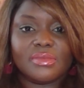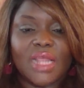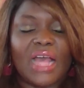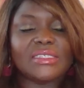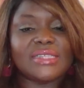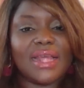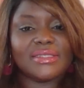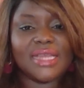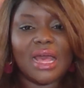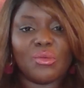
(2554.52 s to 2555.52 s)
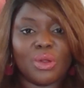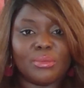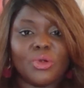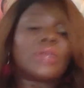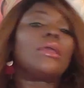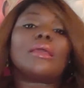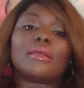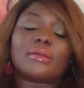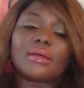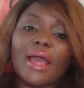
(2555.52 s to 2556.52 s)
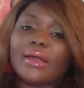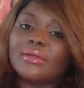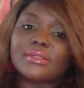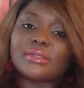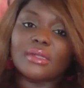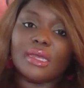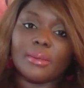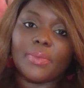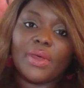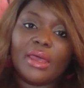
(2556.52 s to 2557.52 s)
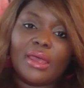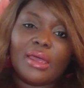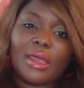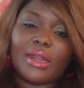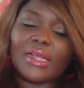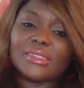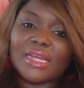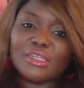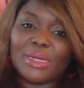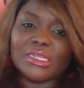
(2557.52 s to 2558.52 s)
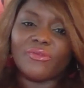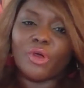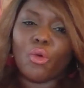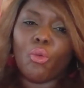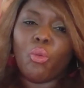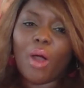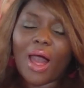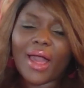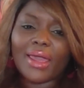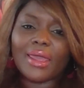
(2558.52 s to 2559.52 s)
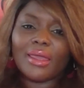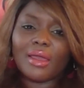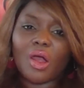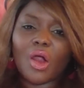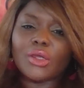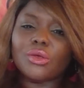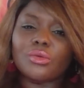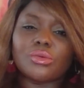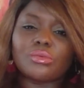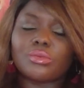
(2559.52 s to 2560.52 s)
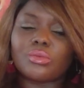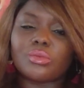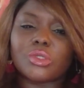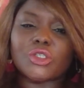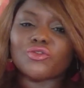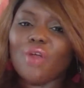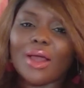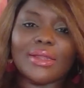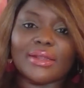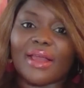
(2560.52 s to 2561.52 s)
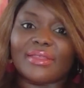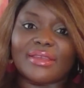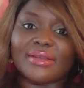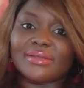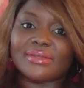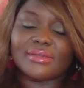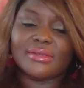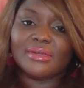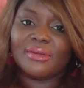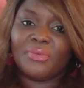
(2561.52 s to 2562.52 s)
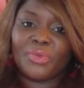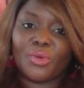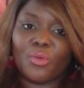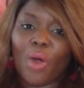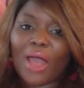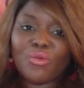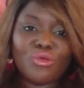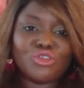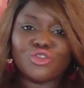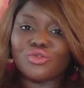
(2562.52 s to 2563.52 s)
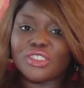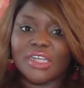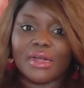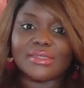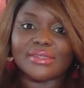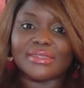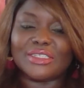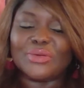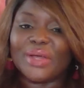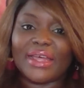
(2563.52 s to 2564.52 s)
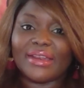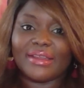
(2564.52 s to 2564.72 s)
I sat down one morning, I couldn't sleep, and I said to myself, why are you struggling like this? Why won't you just do it?